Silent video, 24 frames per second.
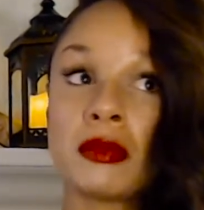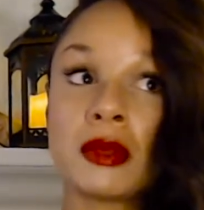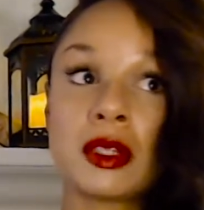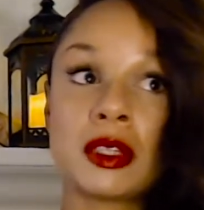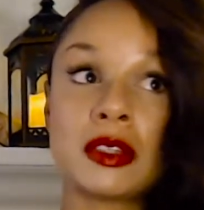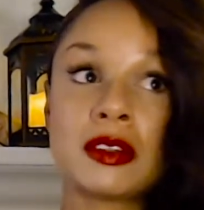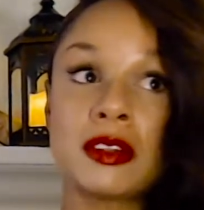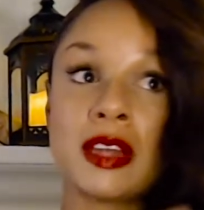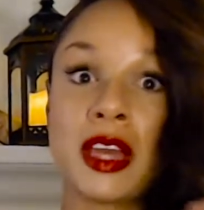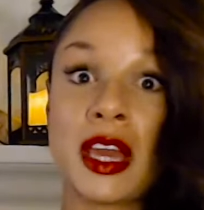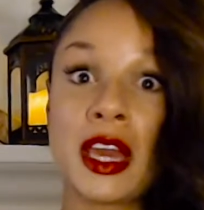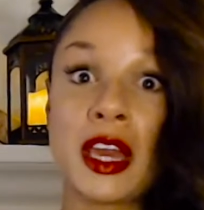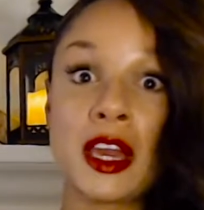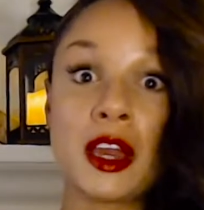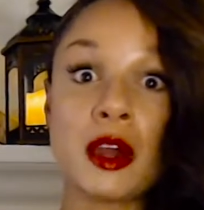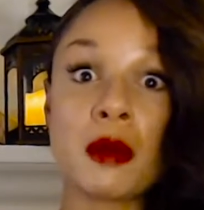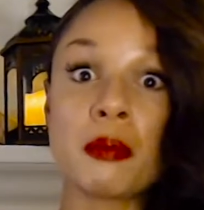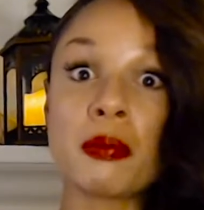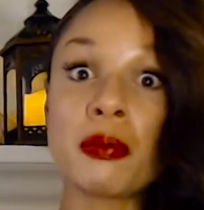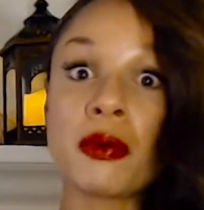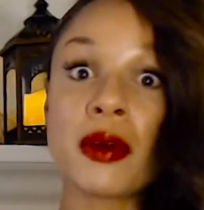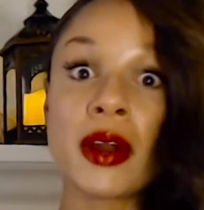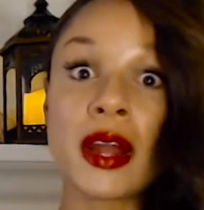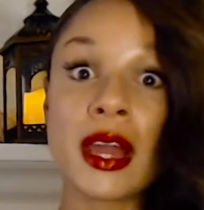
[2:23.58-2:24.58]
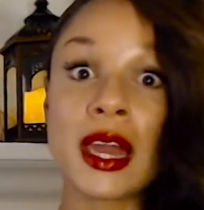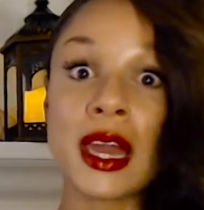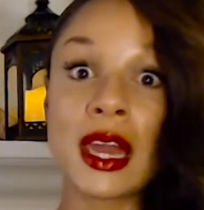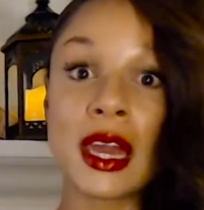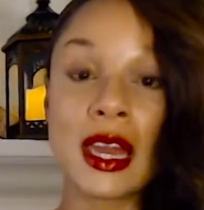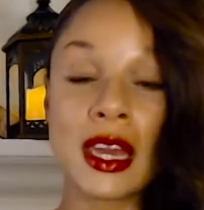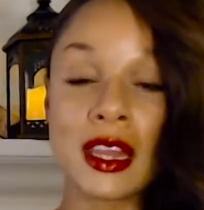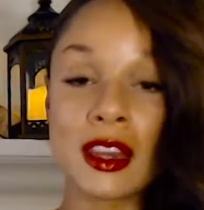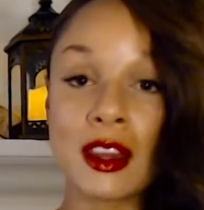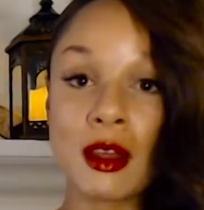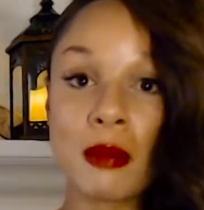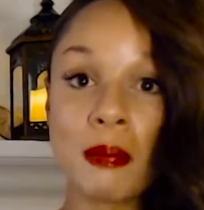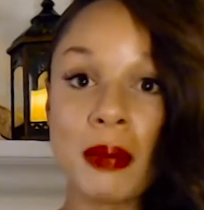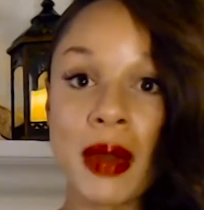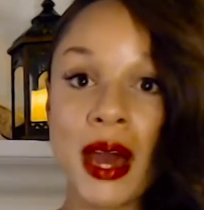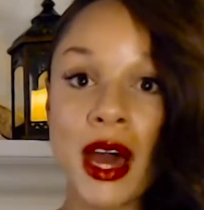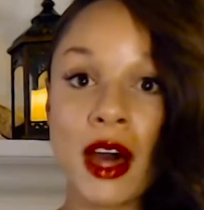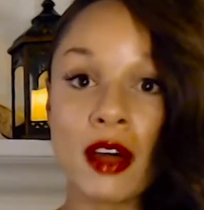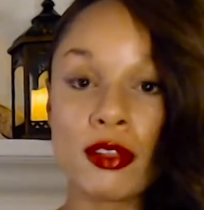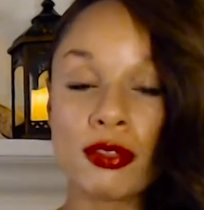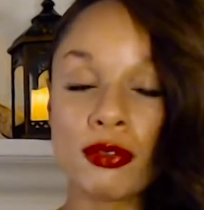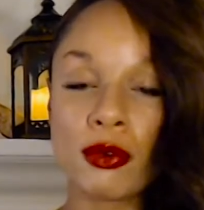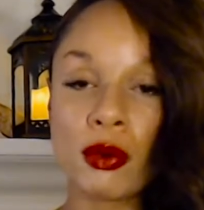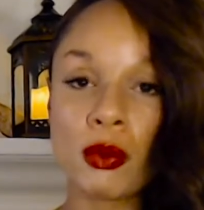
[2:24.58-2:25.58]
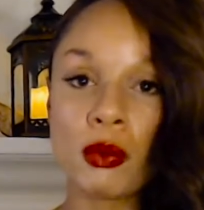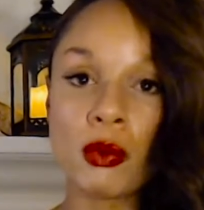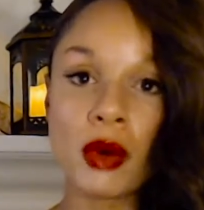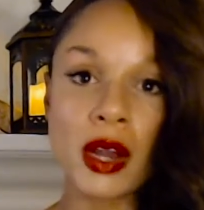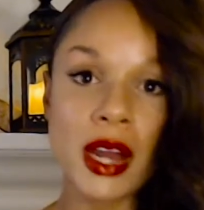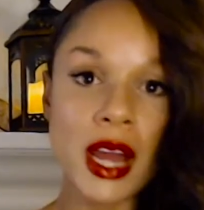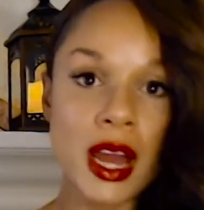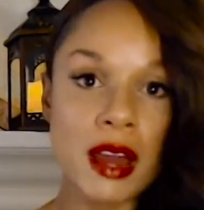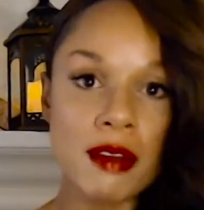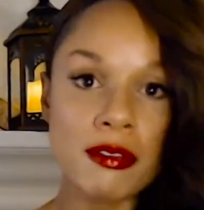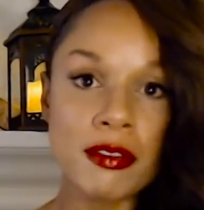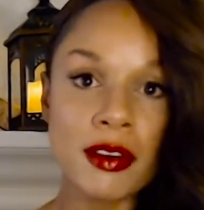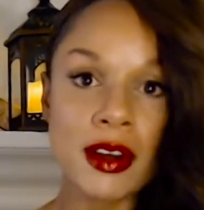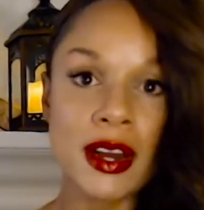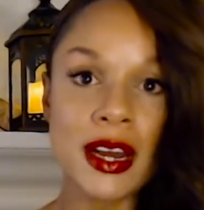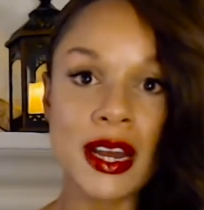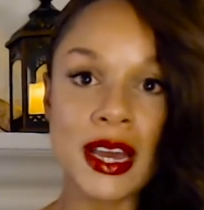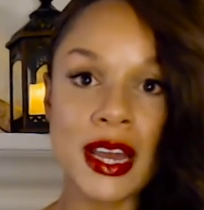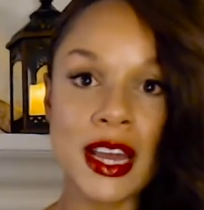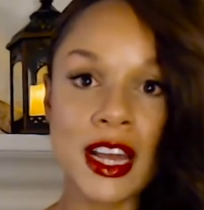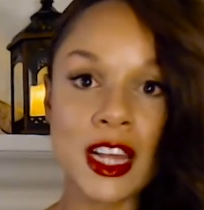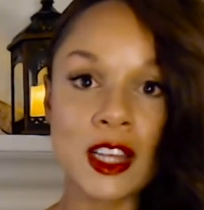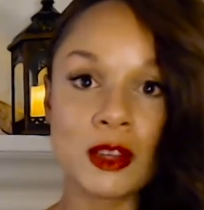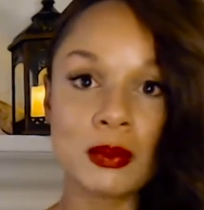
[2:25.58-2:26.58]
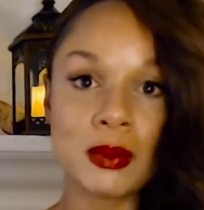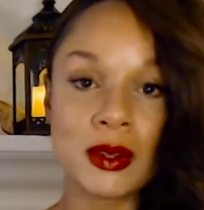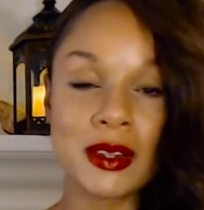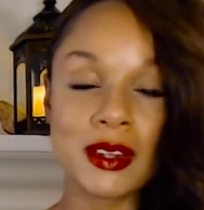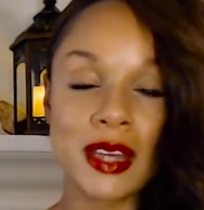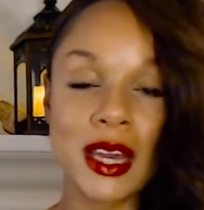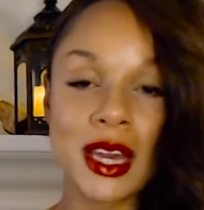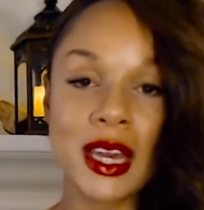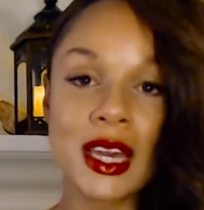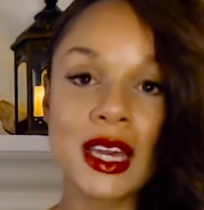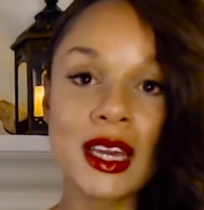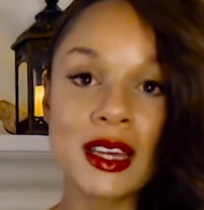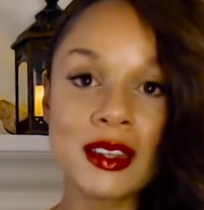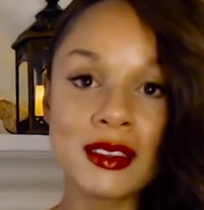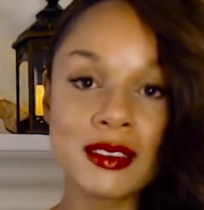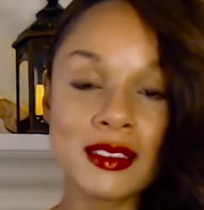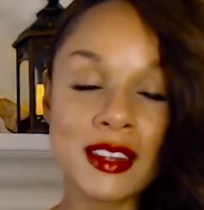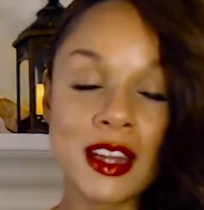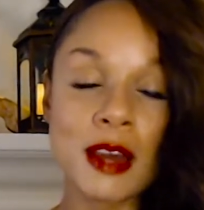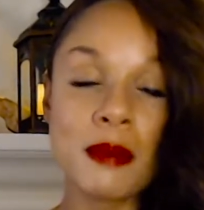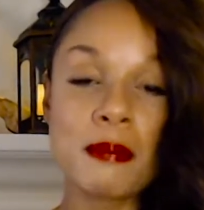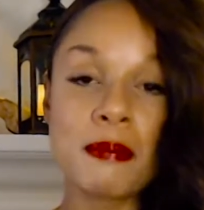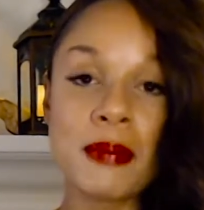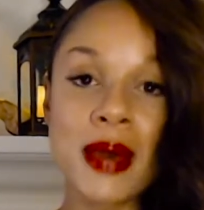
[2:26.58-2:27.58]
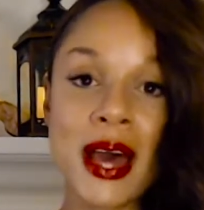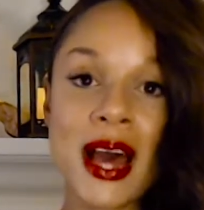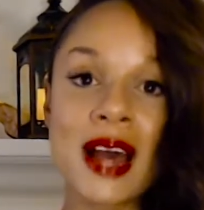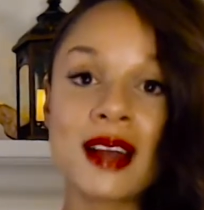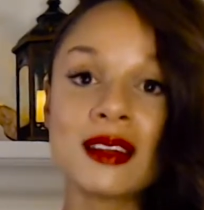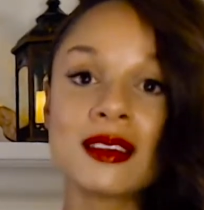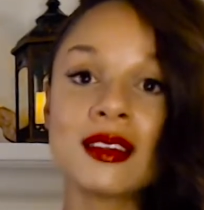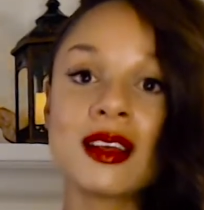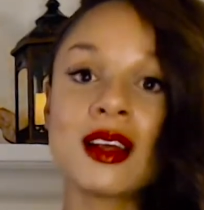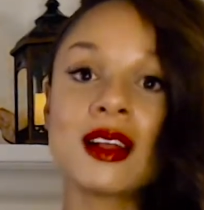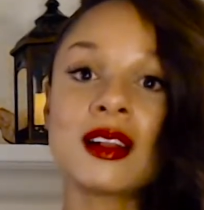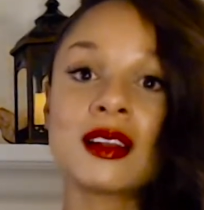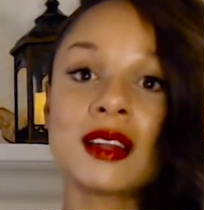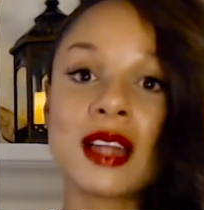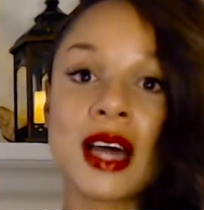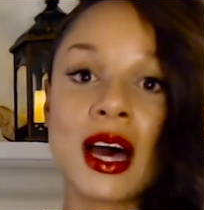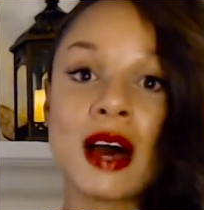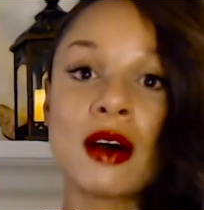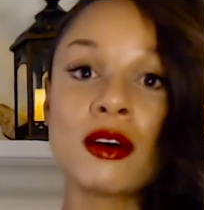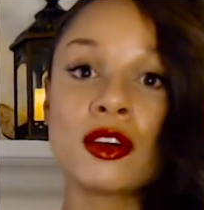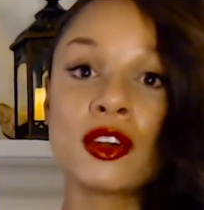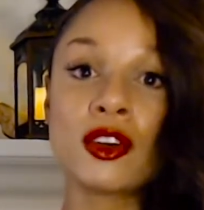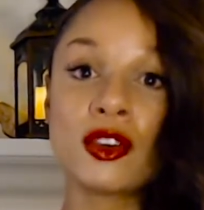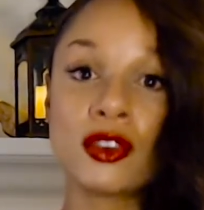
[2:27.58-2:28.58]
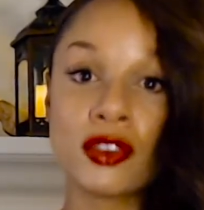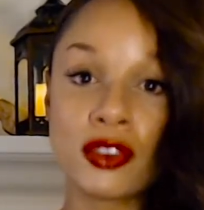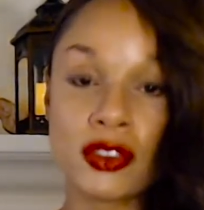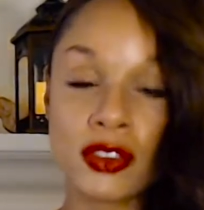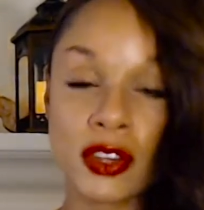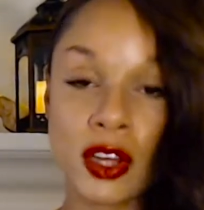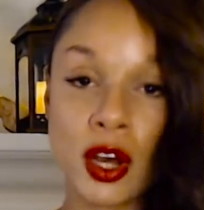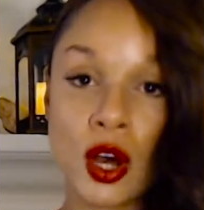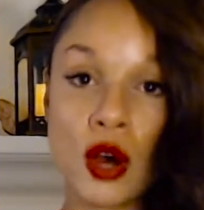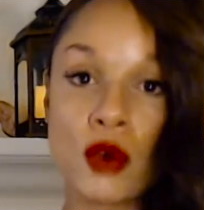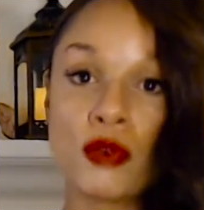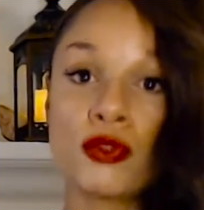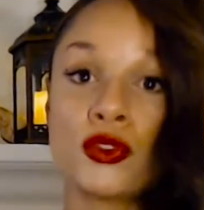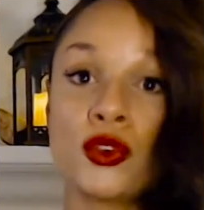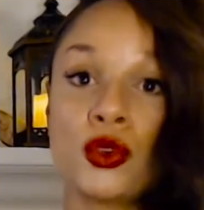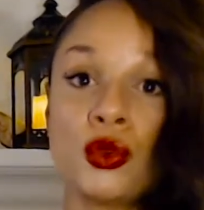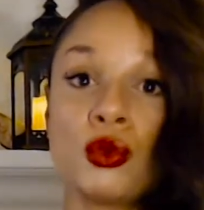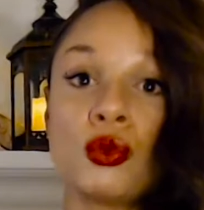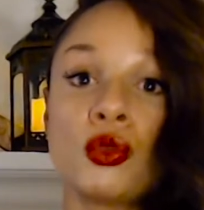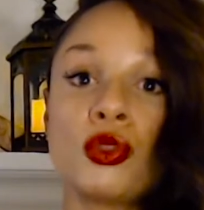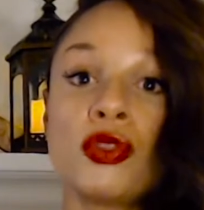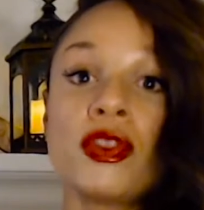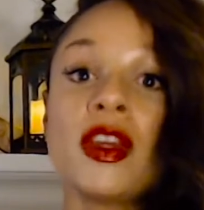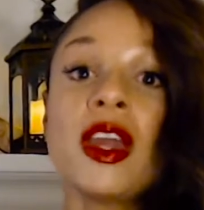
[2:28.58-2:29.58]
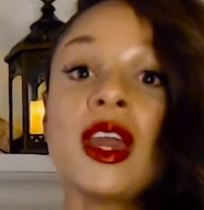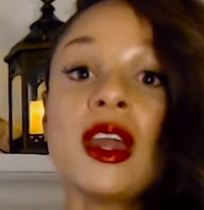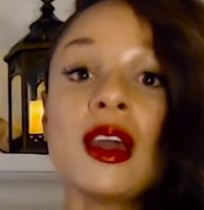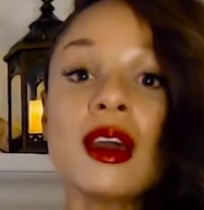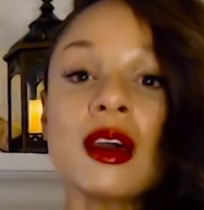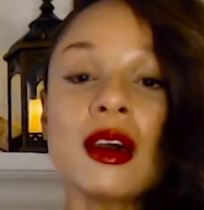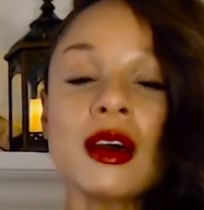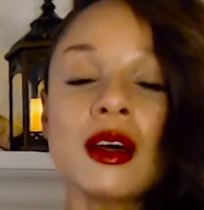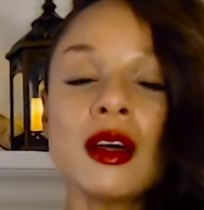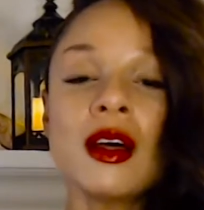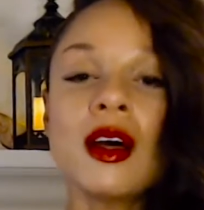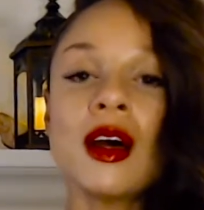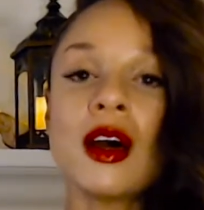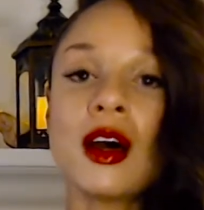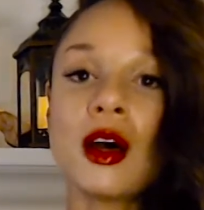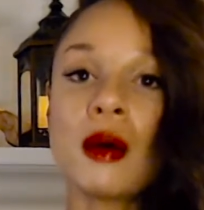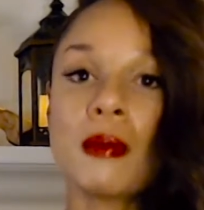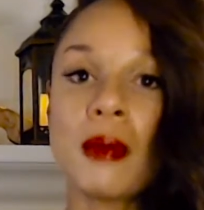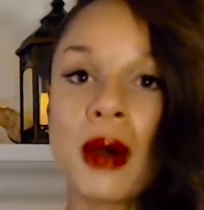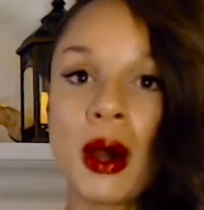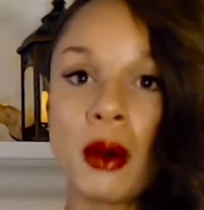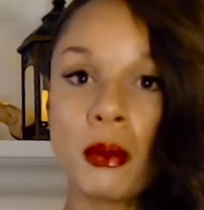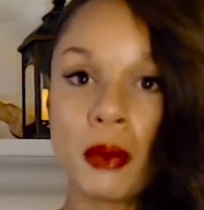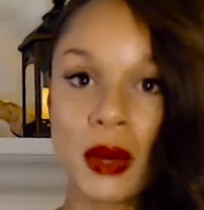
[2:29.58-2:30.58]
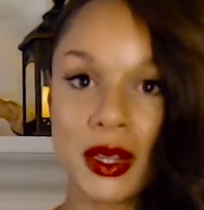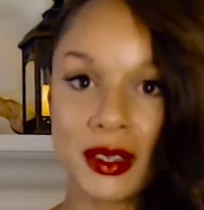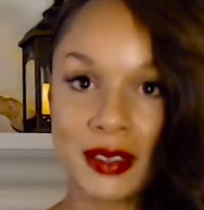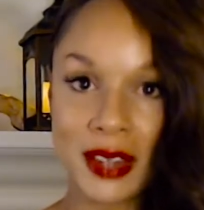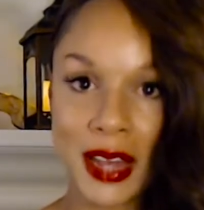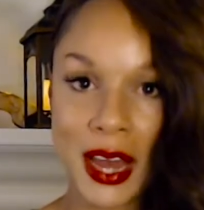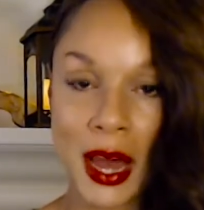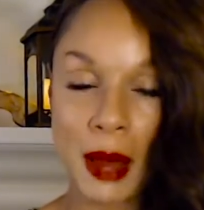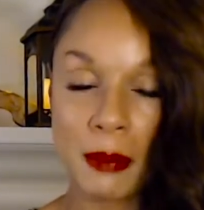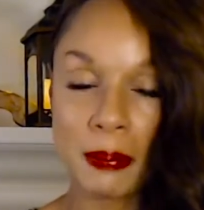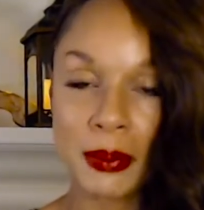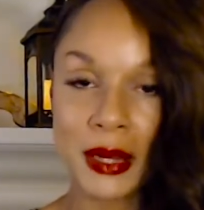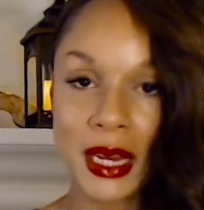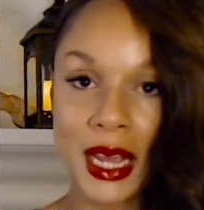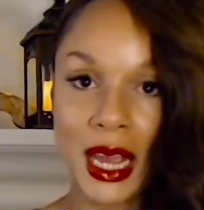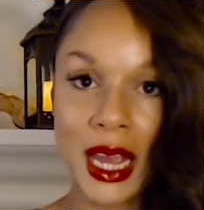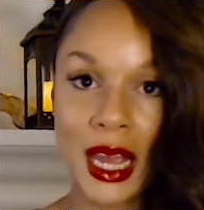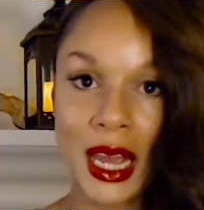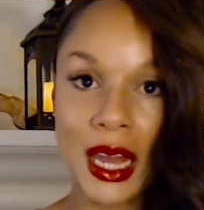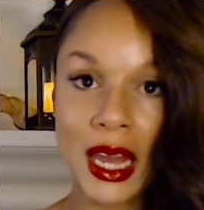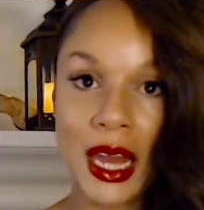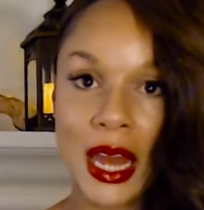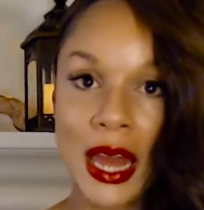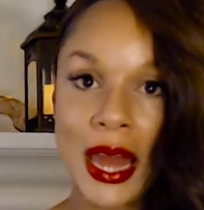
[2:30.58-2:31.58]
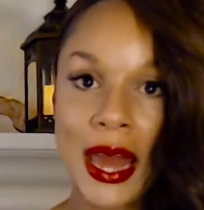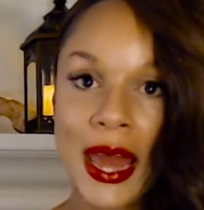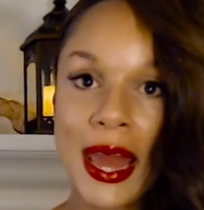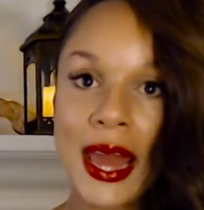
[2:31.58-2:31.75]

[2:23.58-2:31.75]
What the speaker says: take a break in the bathroom, whatever it is, but taking a step back to allow yourself to think about what's happening.